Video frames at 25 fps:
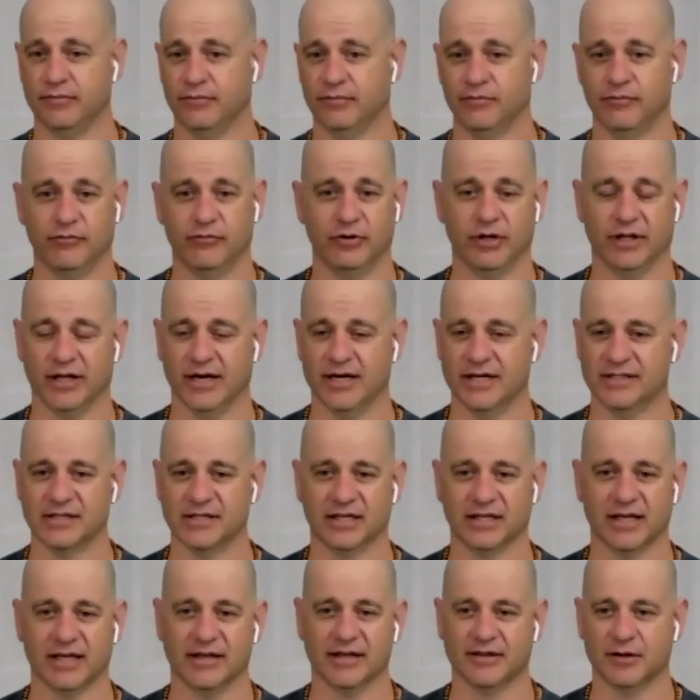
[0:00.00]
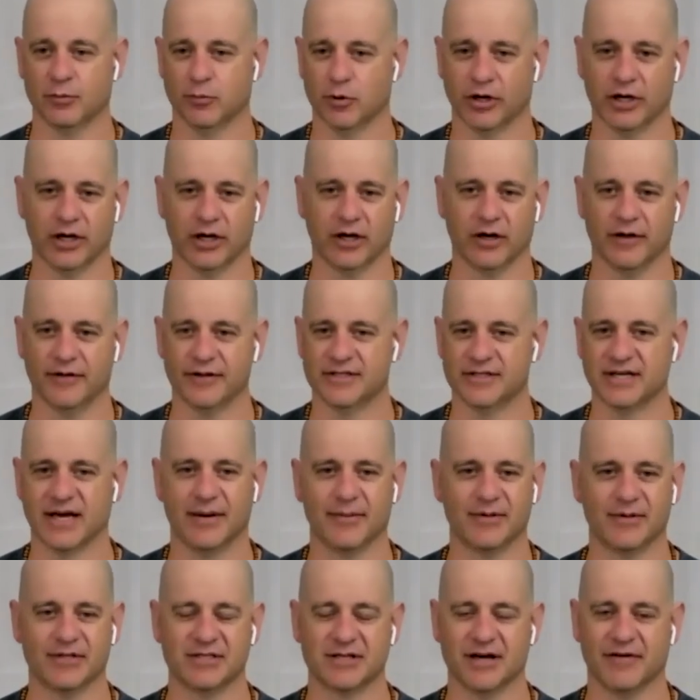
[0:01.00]
realizing that they're working all the
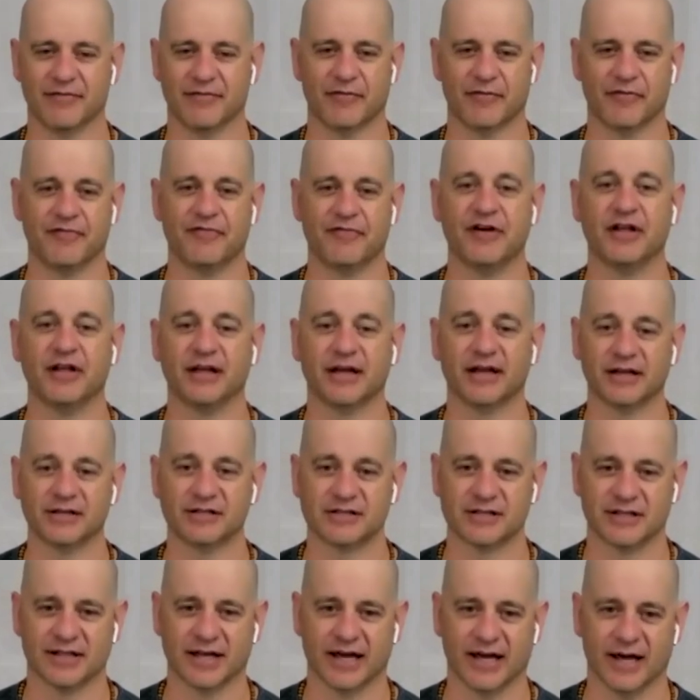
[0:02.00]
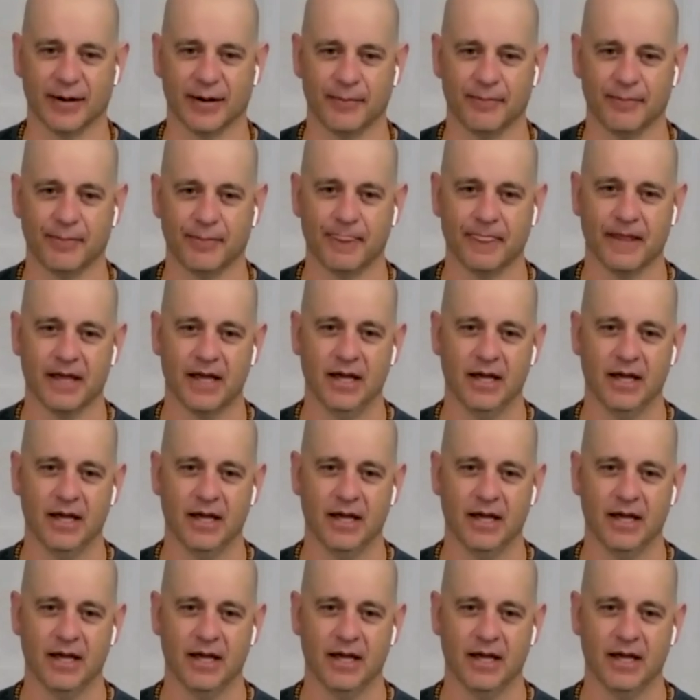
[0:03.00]
time. It's not fulfilling to them.